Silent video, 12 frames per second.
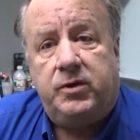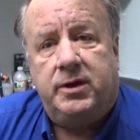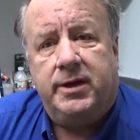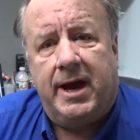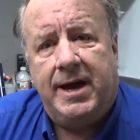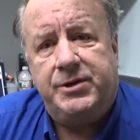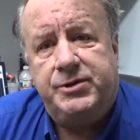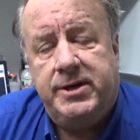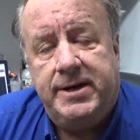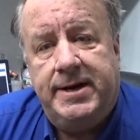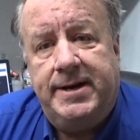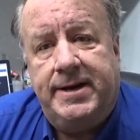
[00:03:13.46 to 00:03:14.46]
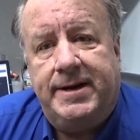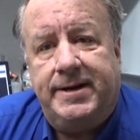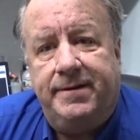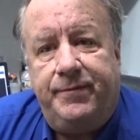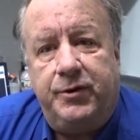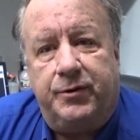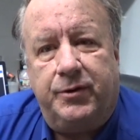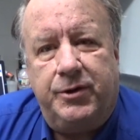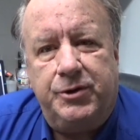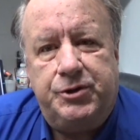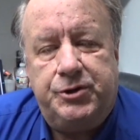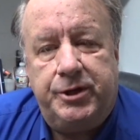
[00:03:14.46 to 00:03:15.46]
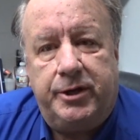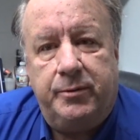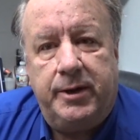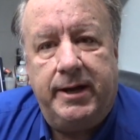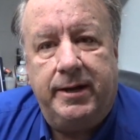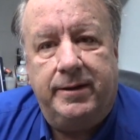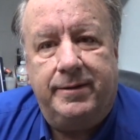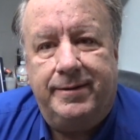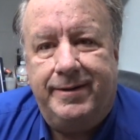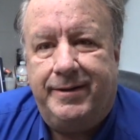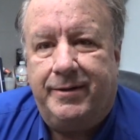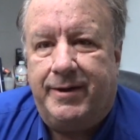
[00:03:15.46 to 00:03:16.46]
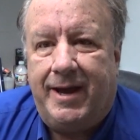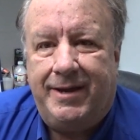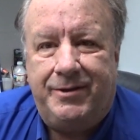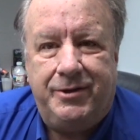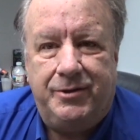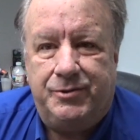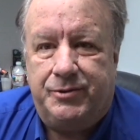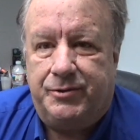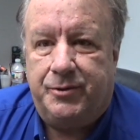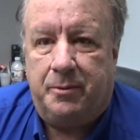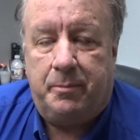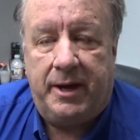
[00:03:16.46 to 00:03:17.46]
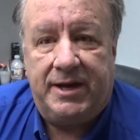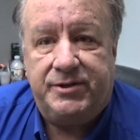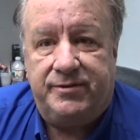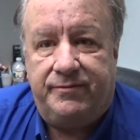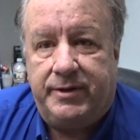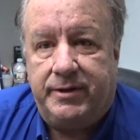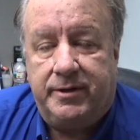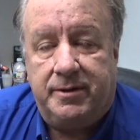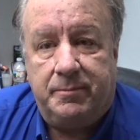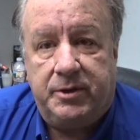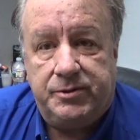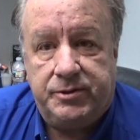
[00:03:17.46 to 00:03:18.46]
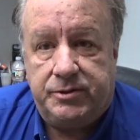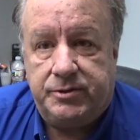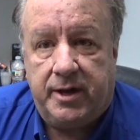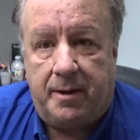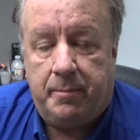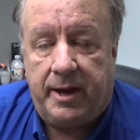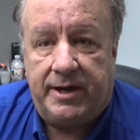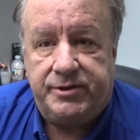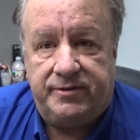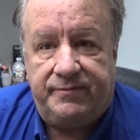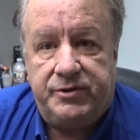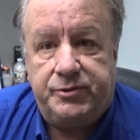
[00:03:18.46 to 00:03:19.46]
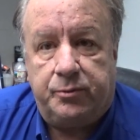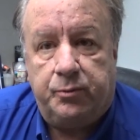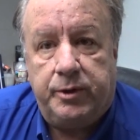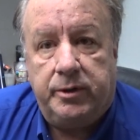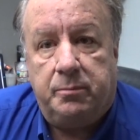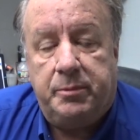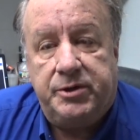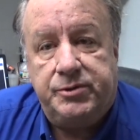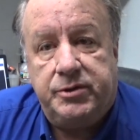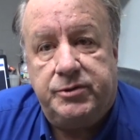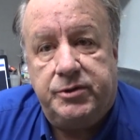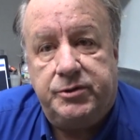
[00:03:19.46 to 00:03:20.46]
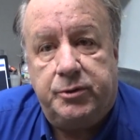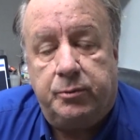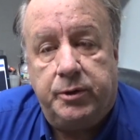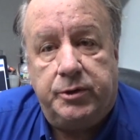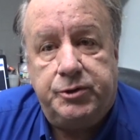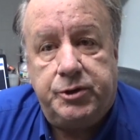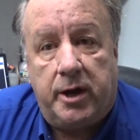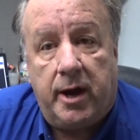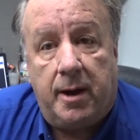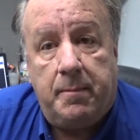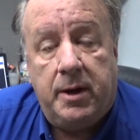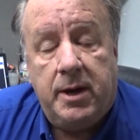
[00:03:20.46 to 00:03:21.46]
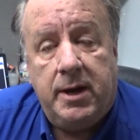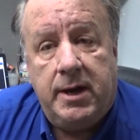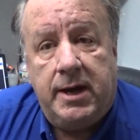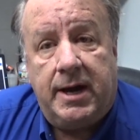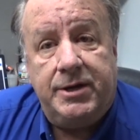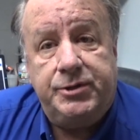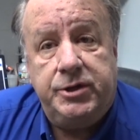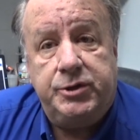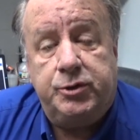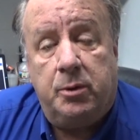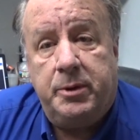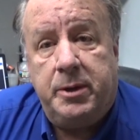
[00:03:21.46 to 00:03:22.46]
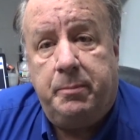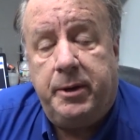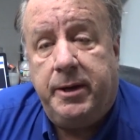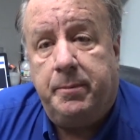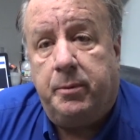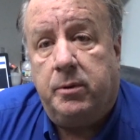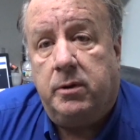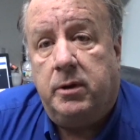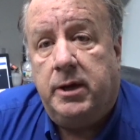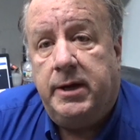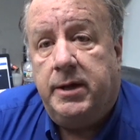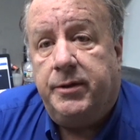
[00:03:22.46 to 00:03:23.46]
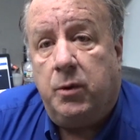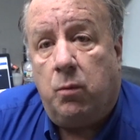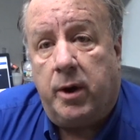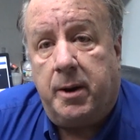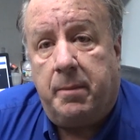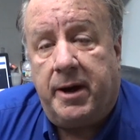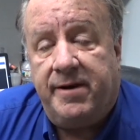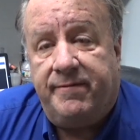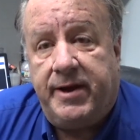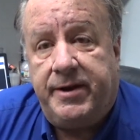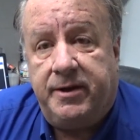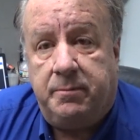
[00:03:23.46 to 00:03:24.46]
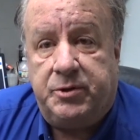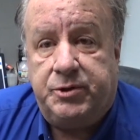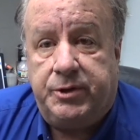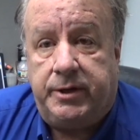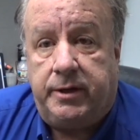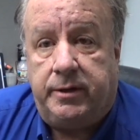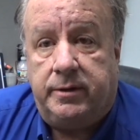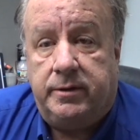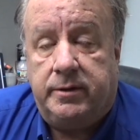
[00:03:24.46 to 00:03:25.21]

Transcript: guys, if you're considering, I hate to use the term passive income because it's not passive, it's a real business, it's a real job. I see so many people that want to buy a vending machine.